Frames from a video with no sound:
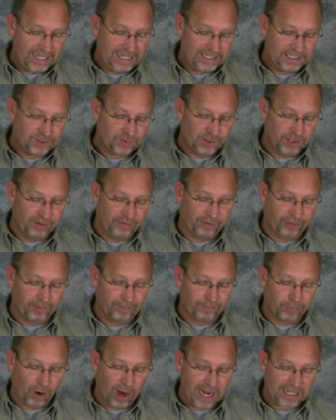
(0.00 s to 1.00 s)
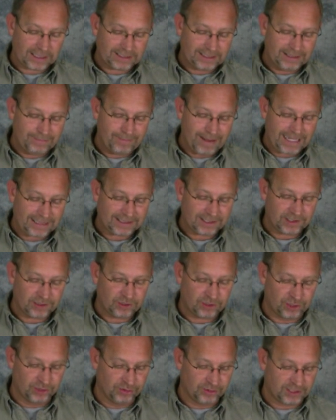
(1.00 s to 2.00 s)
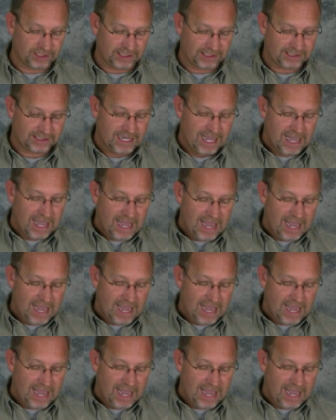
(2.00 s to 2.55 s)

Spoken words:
Israel from Brockton, Massachusetts.